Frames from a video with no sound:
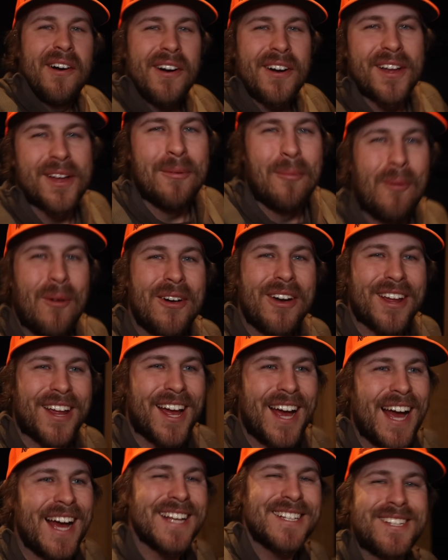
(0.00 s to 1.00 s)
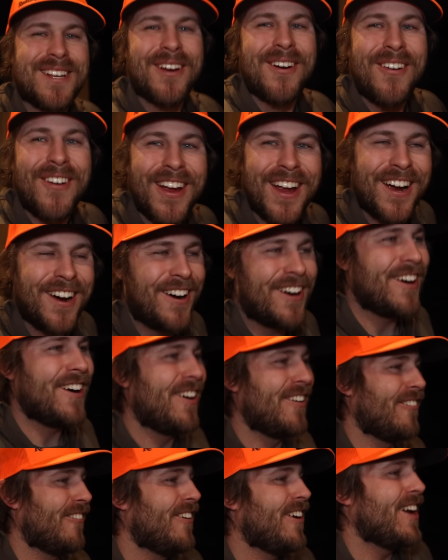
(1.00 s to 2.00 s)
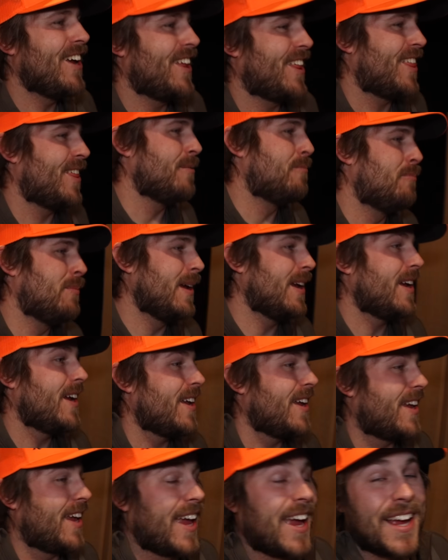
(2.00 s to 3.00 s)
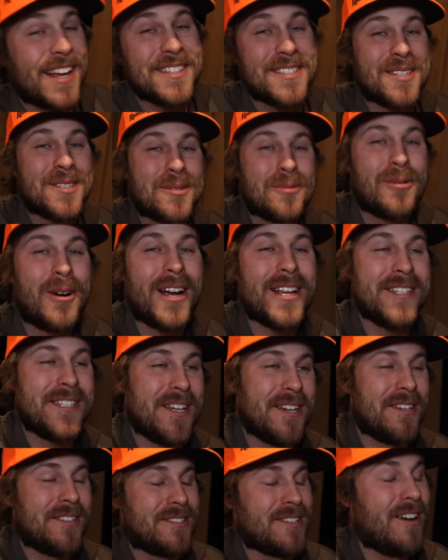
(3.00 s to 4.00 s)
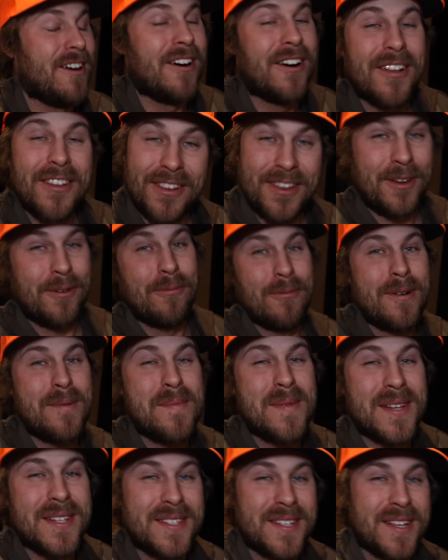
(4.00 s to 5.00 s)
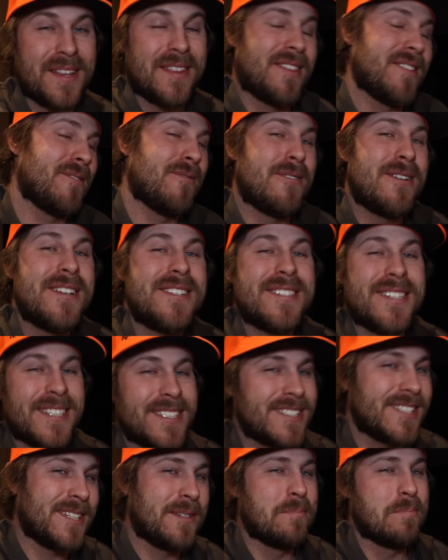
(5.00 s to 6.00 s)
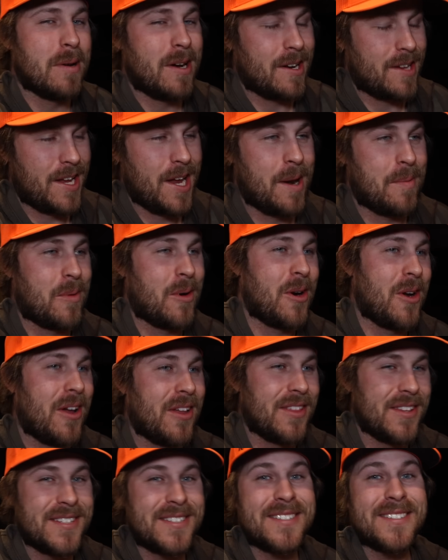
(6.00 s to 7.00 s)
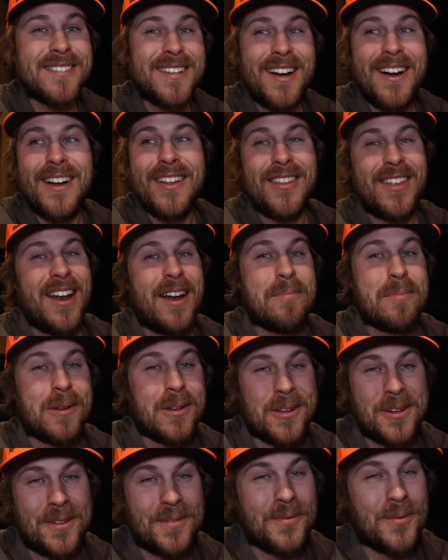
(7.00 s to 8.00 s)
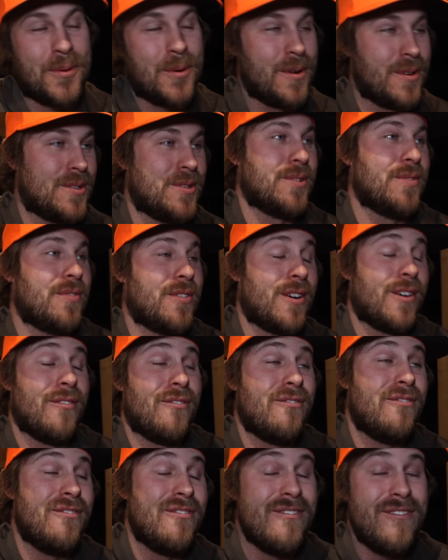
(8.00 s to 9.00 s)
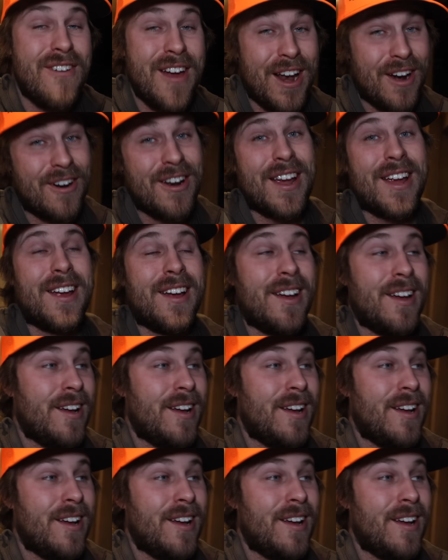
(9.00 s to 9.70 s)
Well, good morning, guys. We are with Big Kansas Whitetails on the Remington 360 Buckhammer hunt. This is a hunt that I've been looking forward to for a very,